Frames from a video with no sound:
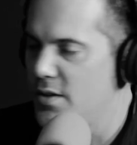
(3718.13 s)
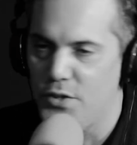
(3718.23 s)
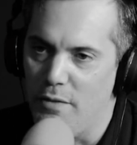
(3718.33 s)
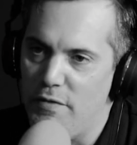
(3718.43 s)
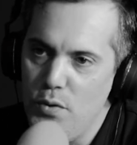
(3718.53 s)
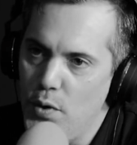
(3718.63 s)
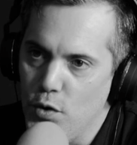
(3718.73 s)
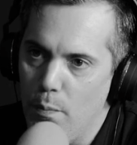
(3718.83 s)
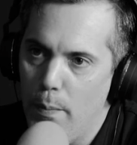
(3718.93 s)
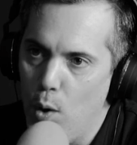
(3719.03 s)
so if you
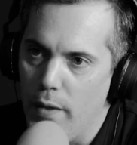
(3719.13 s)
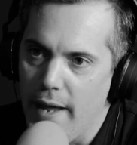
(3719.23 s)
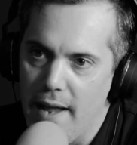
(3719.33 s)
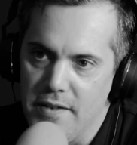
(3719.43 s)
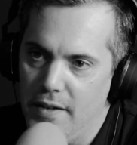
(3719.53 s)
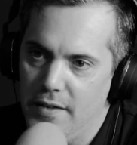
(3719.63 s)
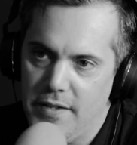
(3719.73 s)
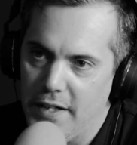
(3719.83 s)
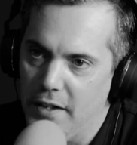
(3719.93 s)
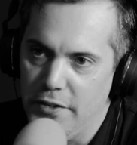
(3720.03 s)
use both hands,
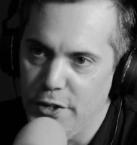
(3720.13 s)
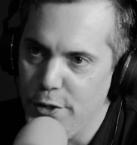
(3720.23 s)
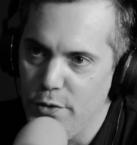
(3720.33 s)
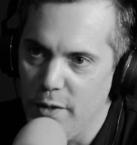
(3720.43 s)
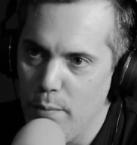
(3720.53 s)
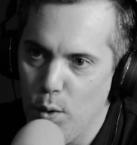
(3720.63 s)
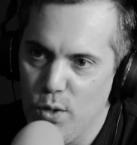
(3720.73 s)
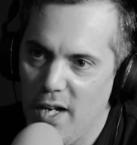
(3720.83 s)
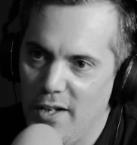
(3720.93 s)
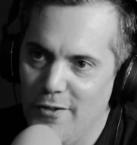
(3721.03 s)
then technically you're using
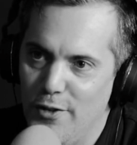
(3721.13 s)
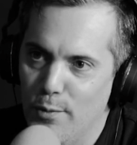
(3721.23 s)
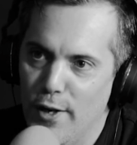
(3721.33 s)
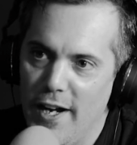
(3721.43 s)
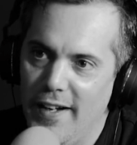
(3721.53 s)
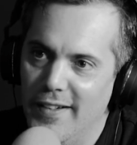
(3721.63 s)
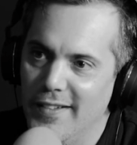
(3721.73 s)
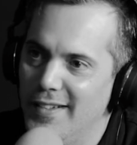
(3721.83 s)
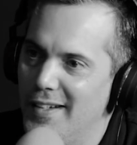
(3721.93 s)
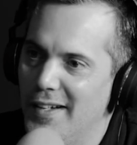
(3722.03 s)
both sides of your
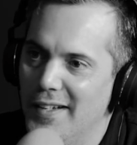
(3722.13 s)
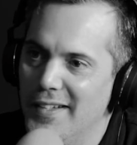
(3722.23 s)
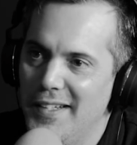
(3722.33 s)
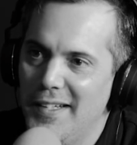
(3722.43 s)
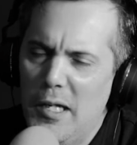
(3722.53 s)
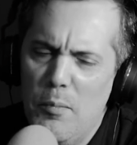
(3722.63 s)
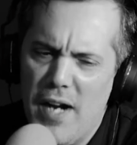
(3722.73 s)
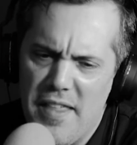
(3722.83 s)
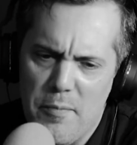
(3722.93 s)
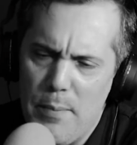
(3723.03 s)
brain.
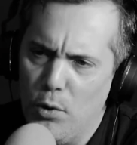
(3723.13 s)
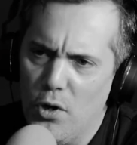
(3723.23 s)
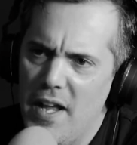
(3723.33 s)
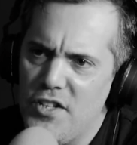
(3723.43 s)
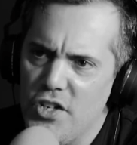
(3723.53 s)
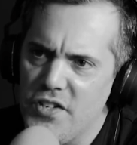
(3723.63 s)
But I think people are. It